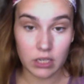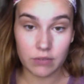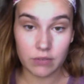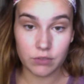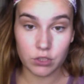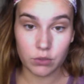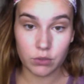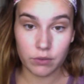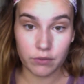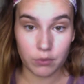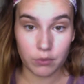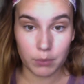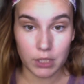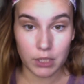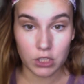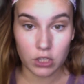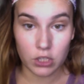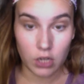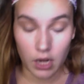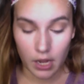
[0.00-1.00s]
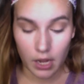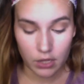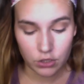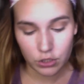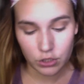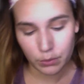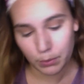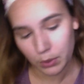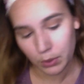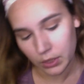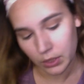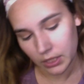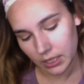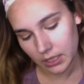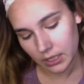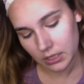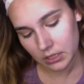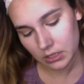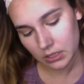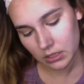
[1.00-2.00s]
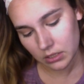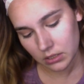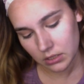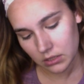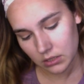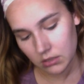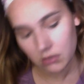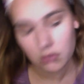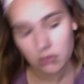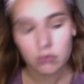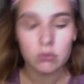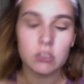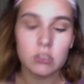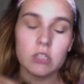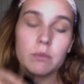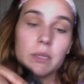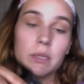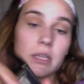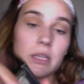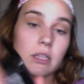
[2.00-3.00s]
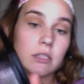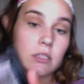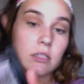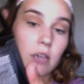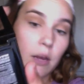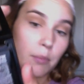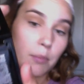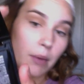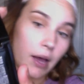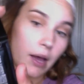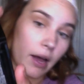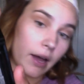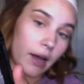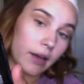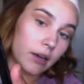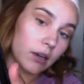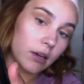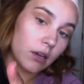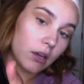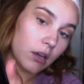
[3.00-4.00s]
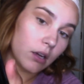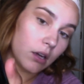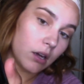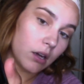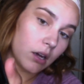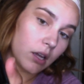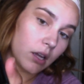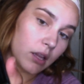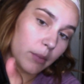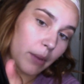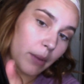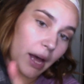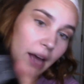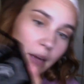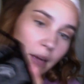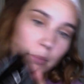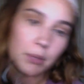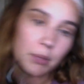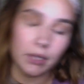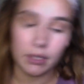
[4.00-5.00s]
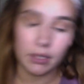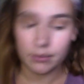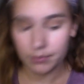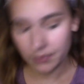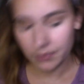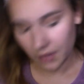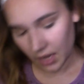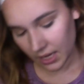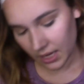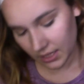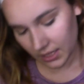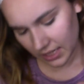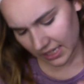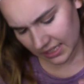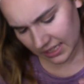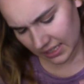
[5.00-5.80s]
you information on how to put it, which I mean that's not bad on the back, but I'd like the